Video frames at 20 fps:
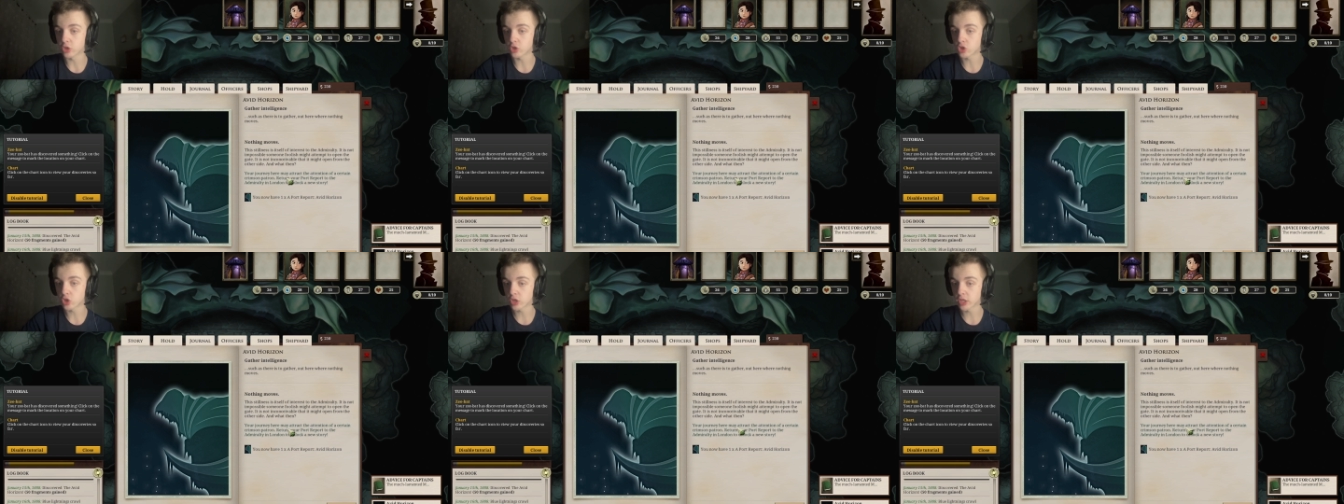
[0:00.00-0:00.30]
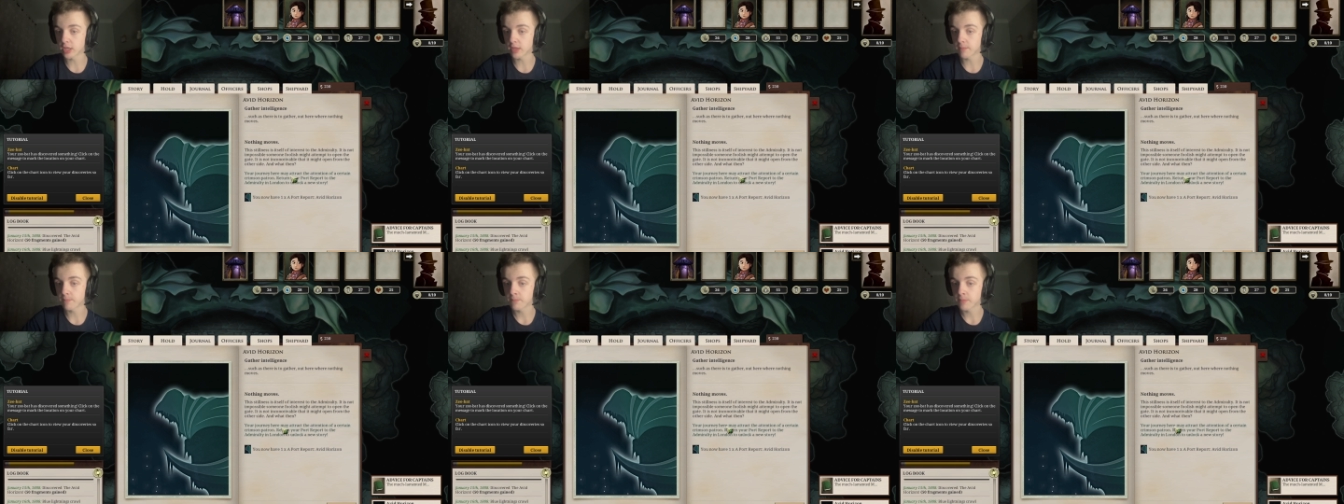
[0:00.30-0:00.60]
Your
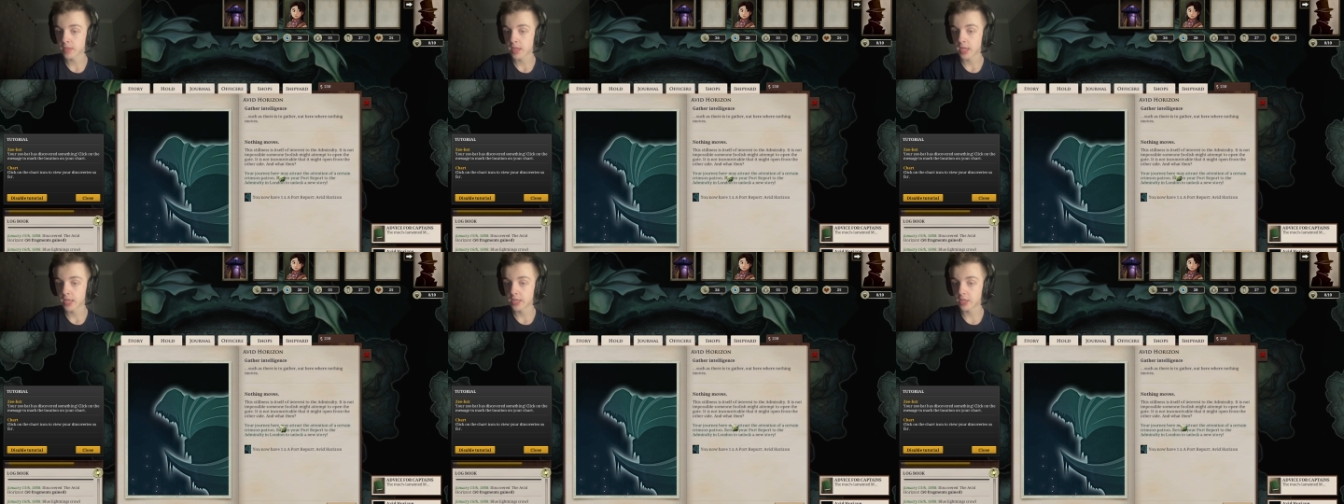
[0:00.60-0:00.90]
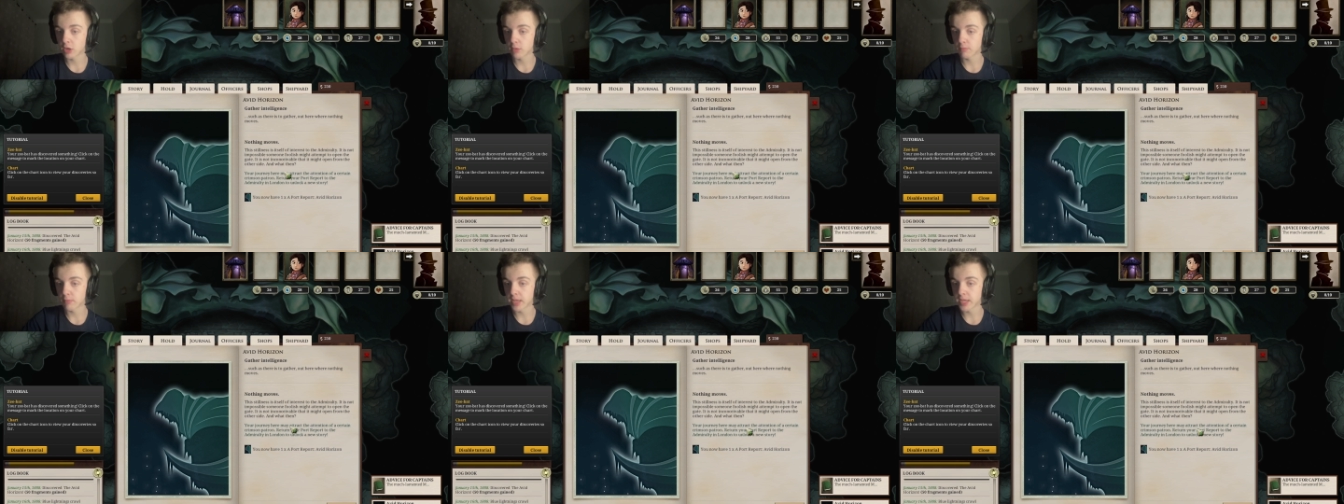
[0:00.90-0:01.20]
journey
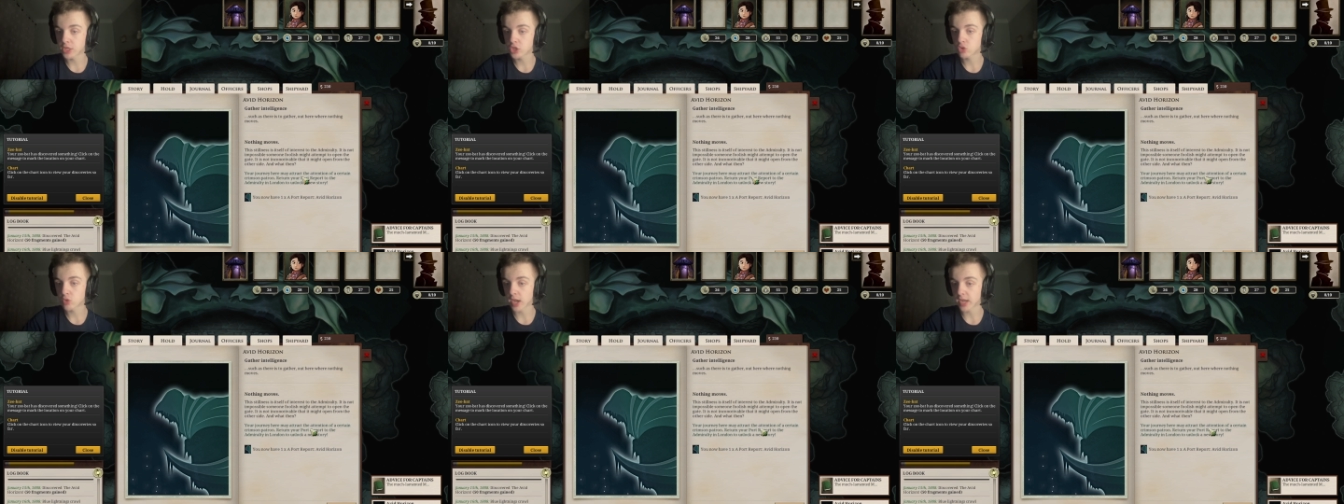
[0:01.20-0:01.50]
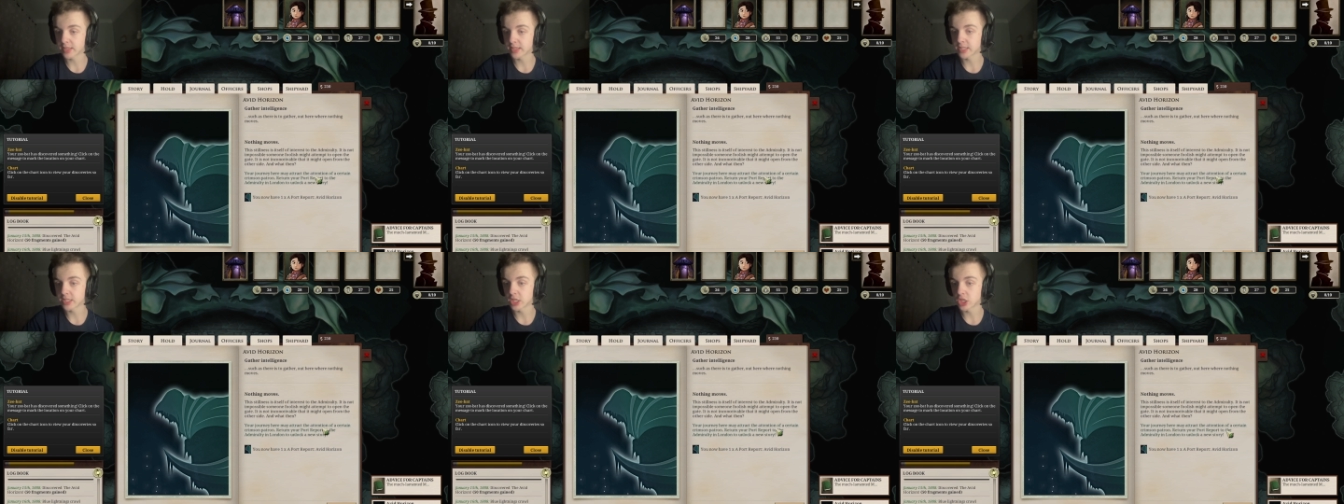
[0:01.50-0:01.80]
here may
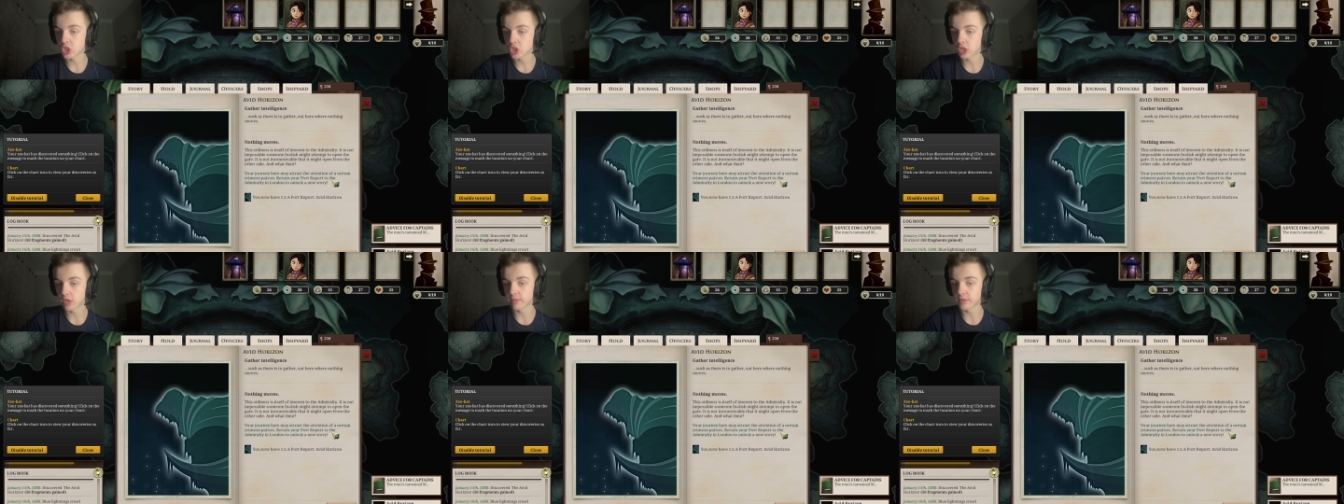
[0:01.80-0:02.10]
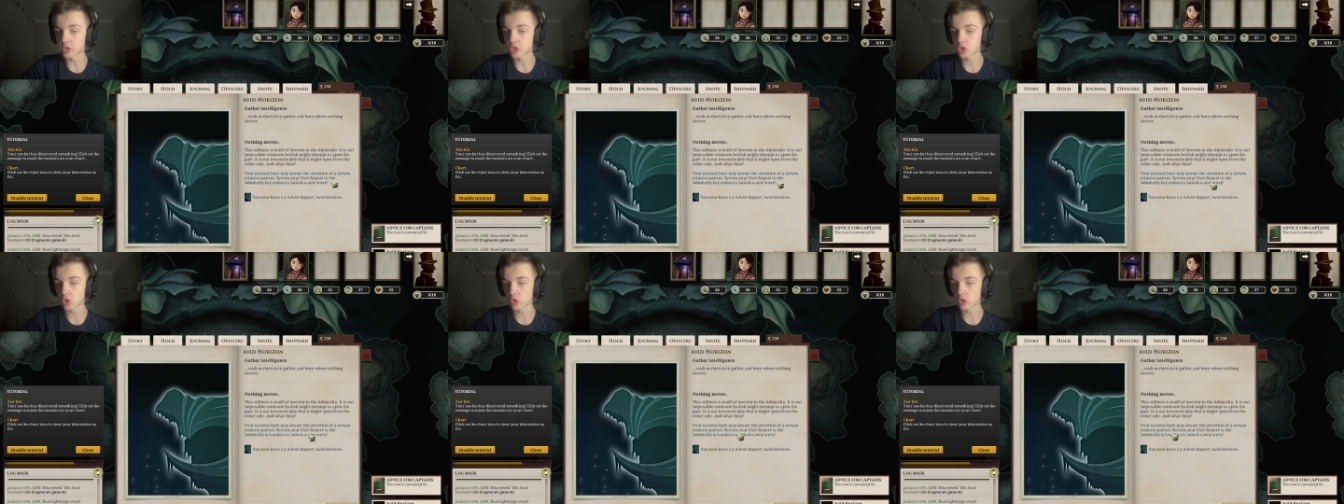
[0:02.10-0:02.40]
attract the attention of
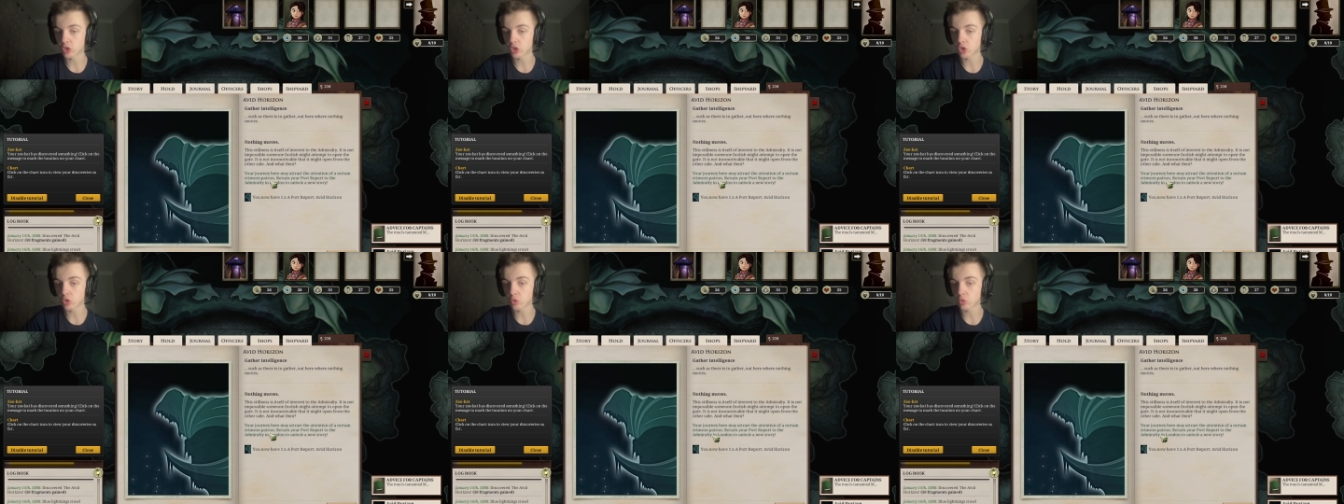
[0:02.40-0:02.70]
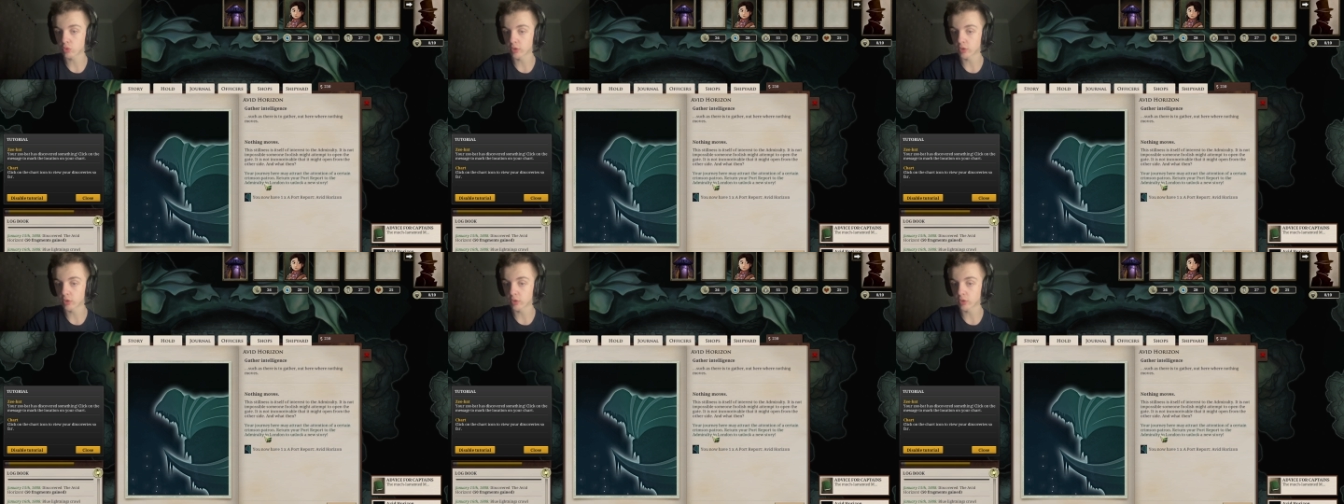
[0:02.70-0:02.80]
a certain